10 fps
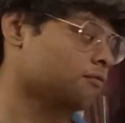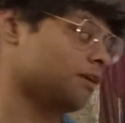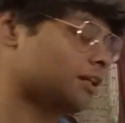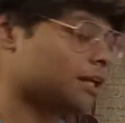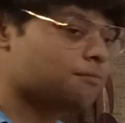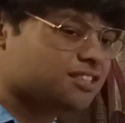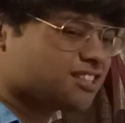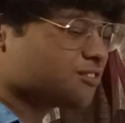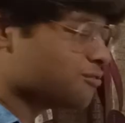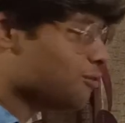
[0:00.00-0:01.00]
wait, let me
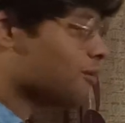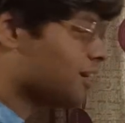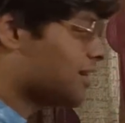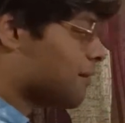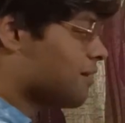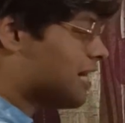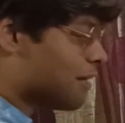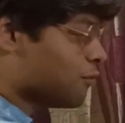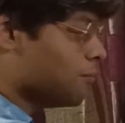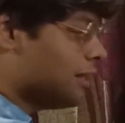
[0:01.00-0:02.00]
just draw it. I mean,
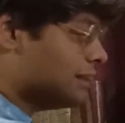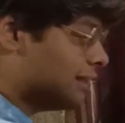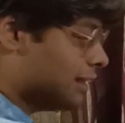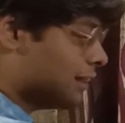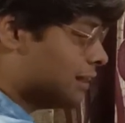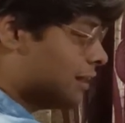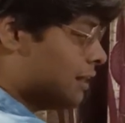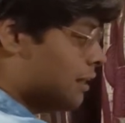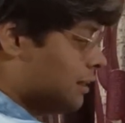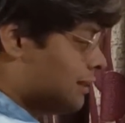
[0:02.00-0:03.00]
that would be easier.
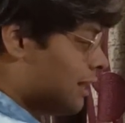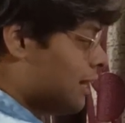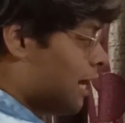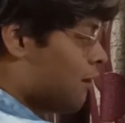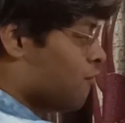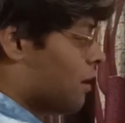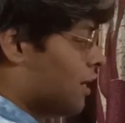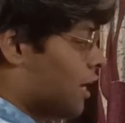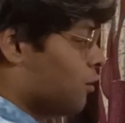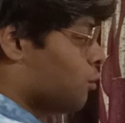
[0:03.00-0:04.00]
Say there are
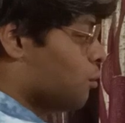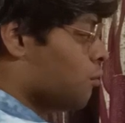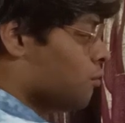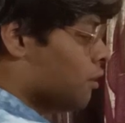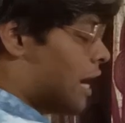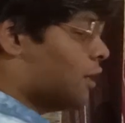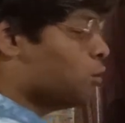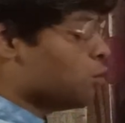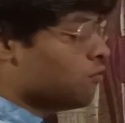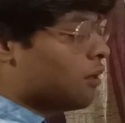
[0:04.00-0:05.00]
1 and 2,
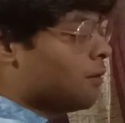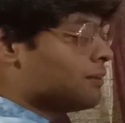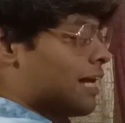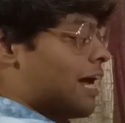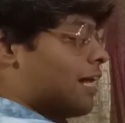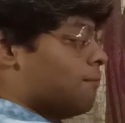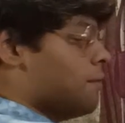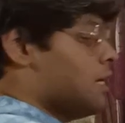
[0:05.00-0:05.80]
and 2 verbs A and